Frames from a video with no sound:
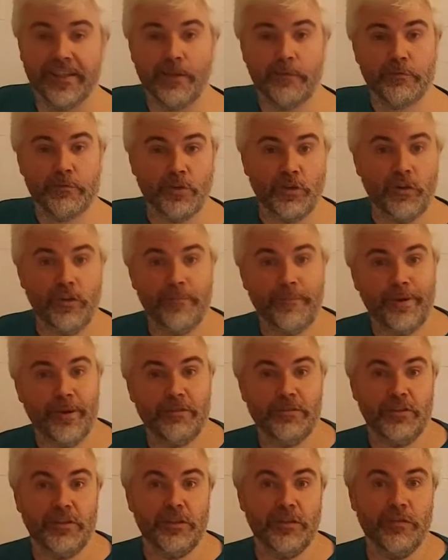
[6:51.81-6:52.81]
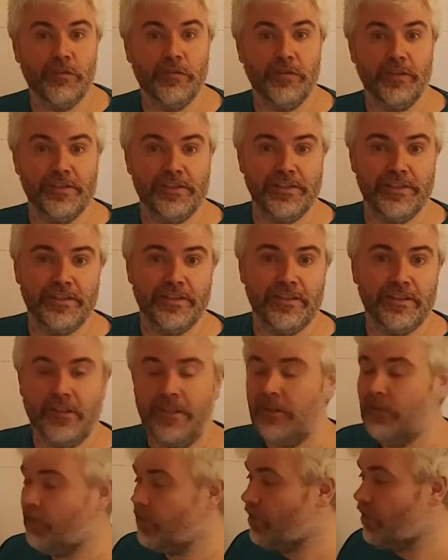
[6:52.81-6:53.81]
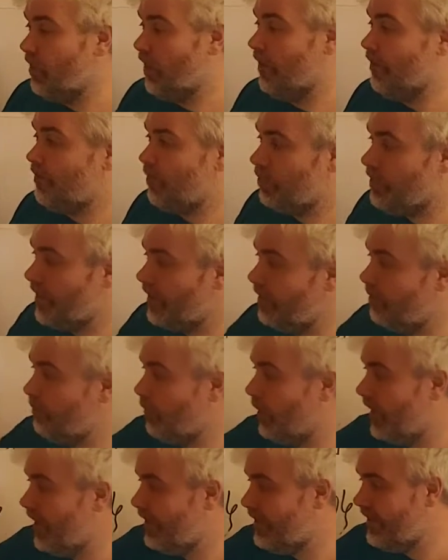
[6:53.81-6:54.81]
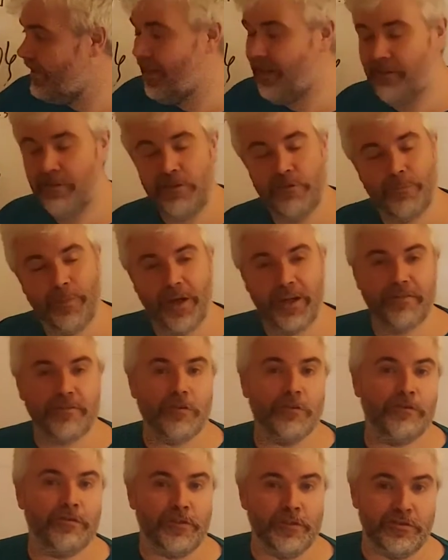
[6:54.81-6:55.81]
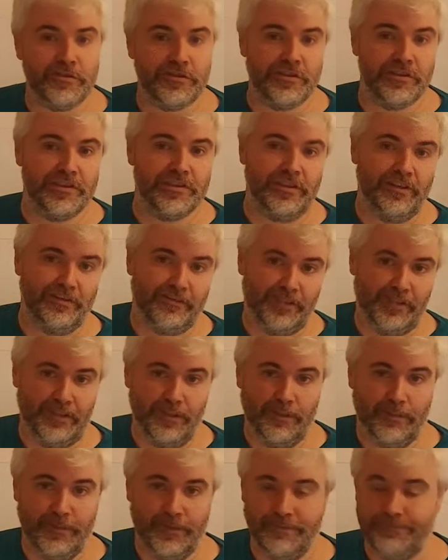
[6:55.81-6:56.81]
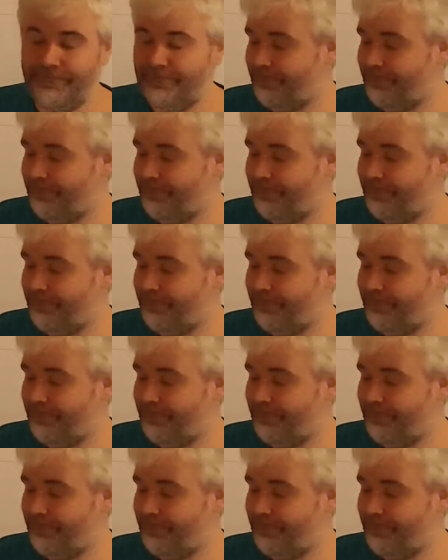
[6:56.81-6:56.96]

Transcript: that was all about the units. If you didn't write it down, you might have confused yourself a little bit.